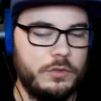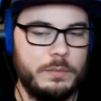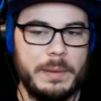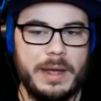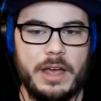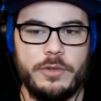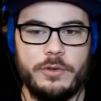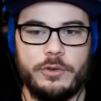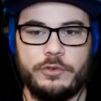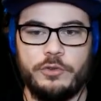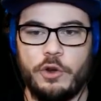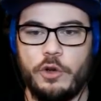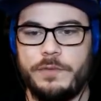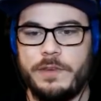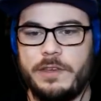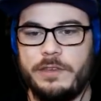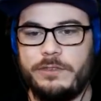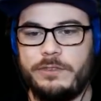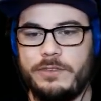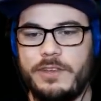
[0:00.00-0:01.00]
my other
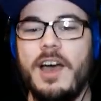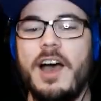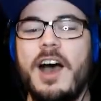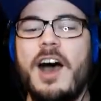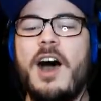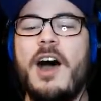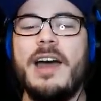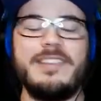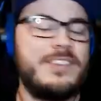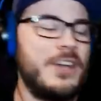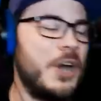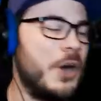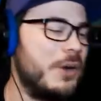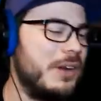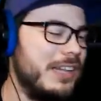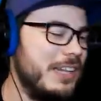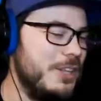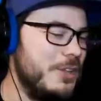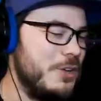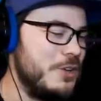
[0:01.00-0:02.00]
trophies? Oh, I
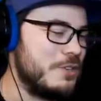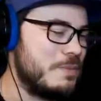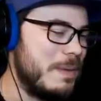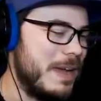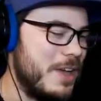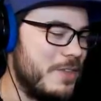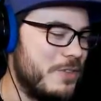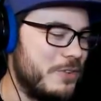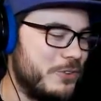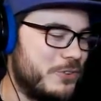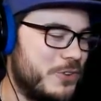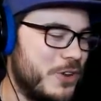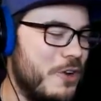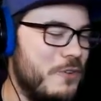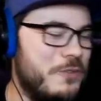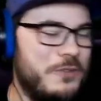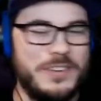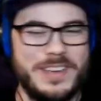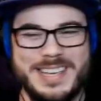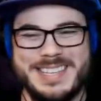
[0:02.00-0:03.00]
totally lose my other
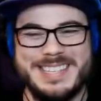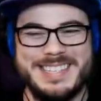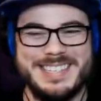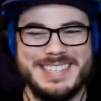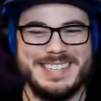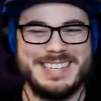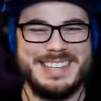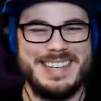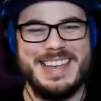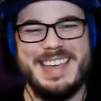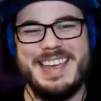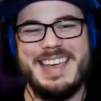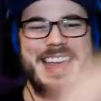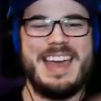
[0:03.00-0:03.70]
trophies. That